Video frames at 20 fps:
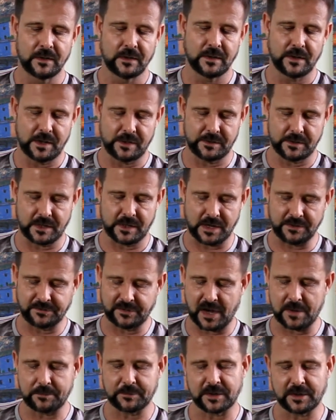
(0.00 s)
and then I
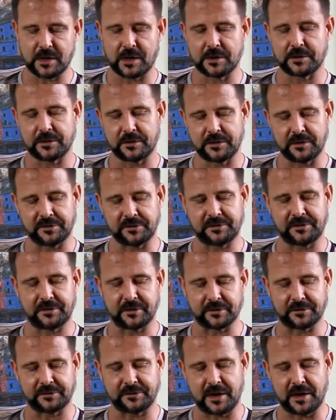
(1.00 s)
taped it onto this
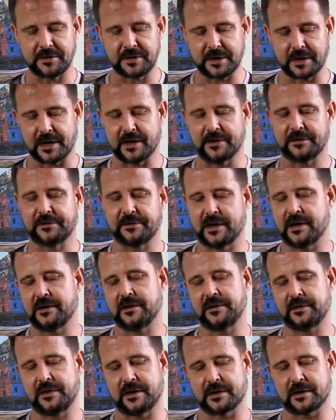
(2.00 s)
extending
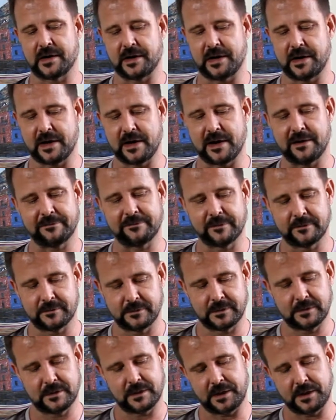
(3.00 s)
antenna thing I have.
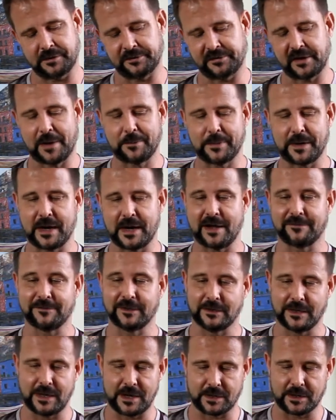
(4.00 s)
I just happened to have it
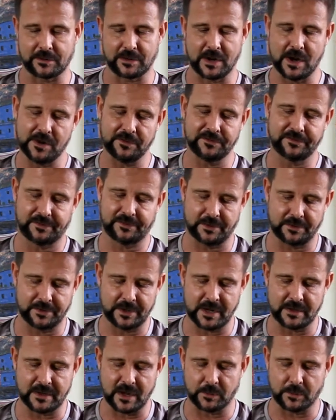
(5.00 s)
laying around, so
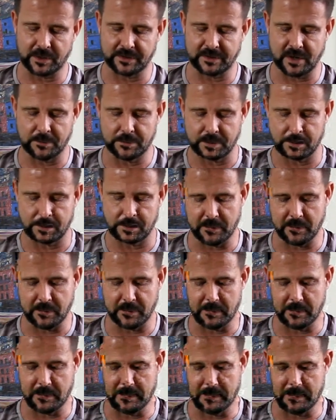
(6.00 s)
yeah, that worked out pretty
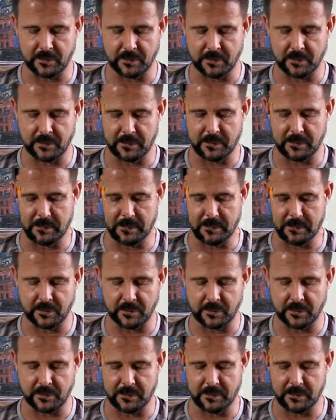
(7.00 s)
well.
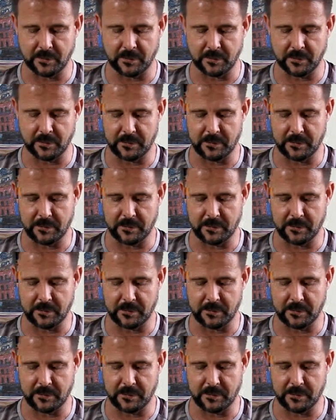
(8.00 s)
And then,